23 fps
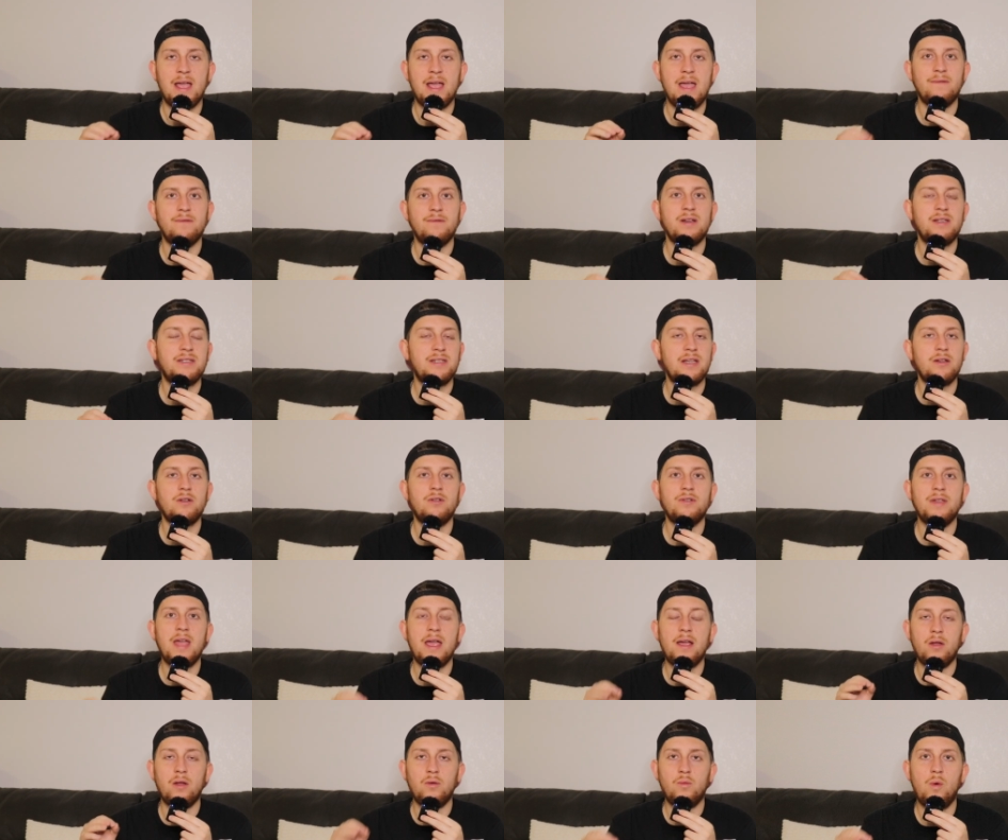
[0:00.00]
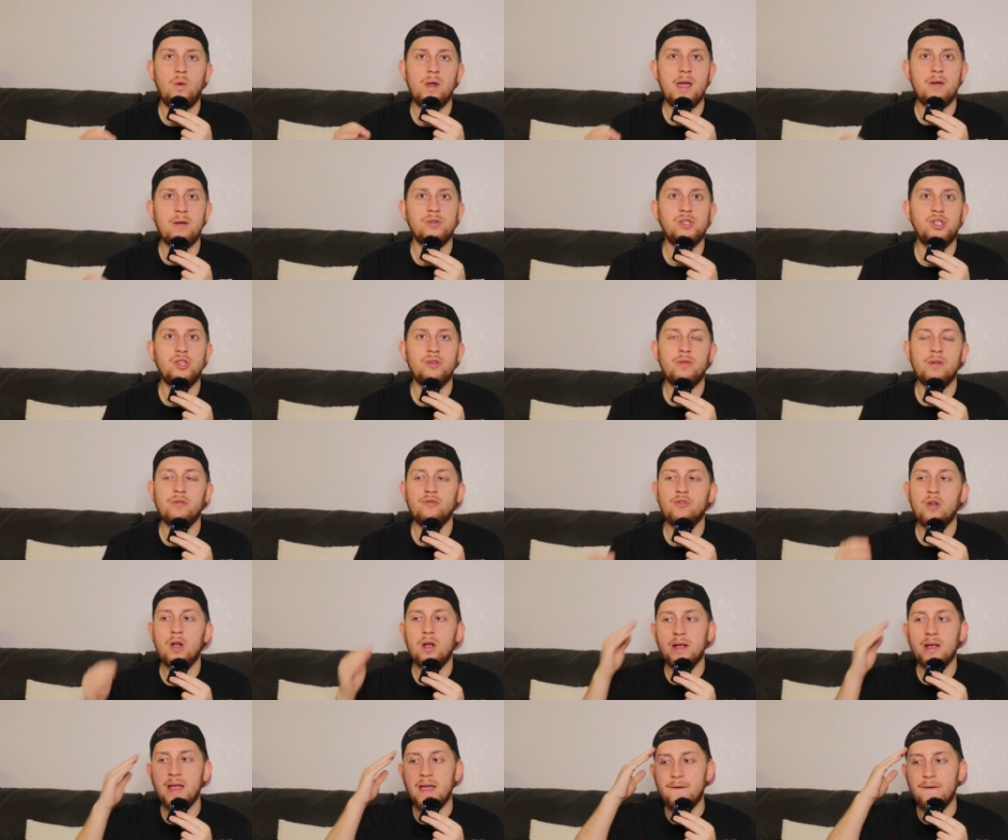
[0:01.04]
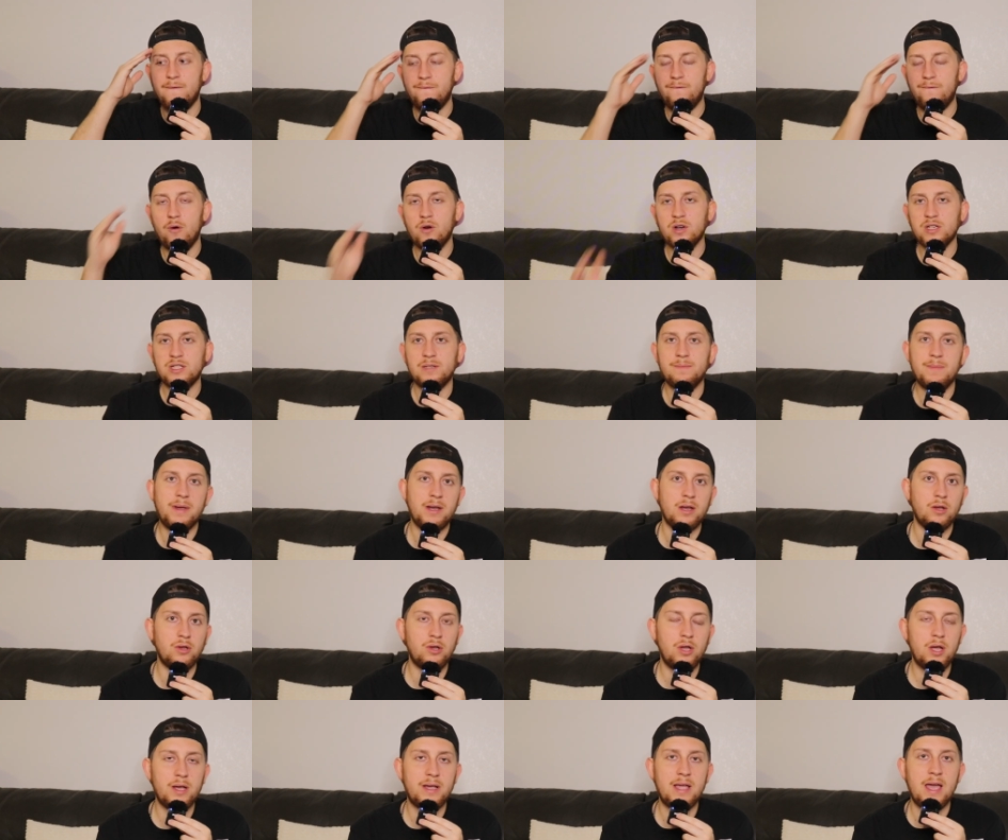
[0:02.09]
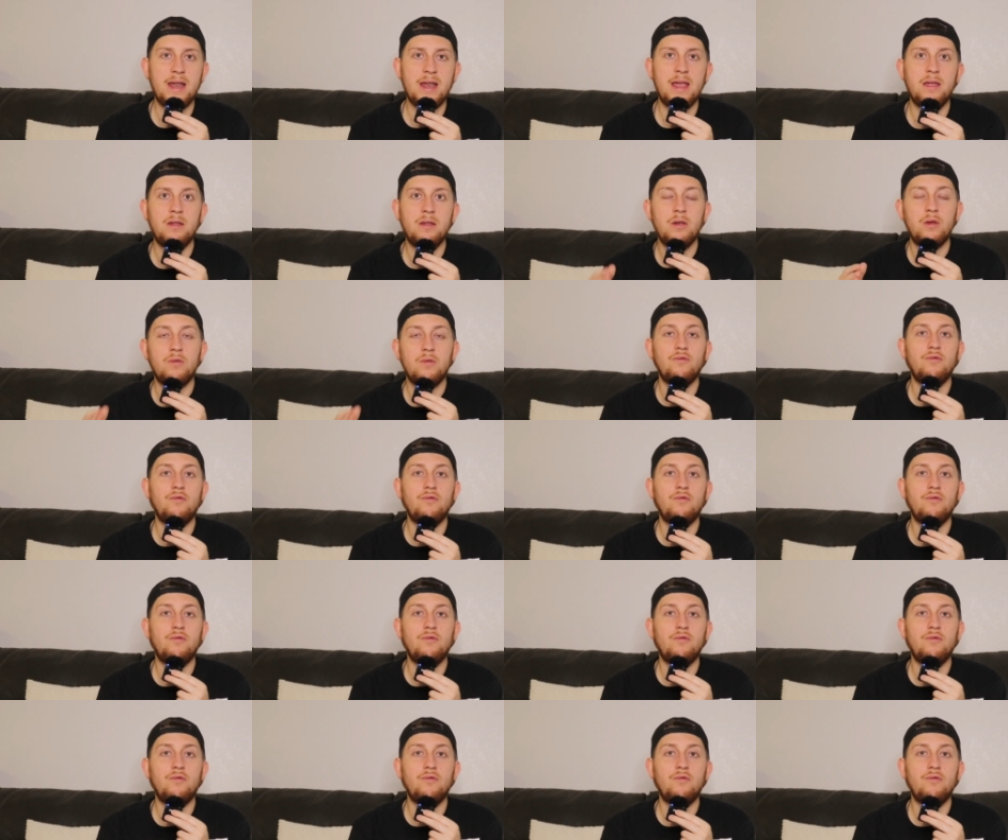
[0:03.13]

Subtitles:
every single day on what I was doing wrong, it forced me to look at it,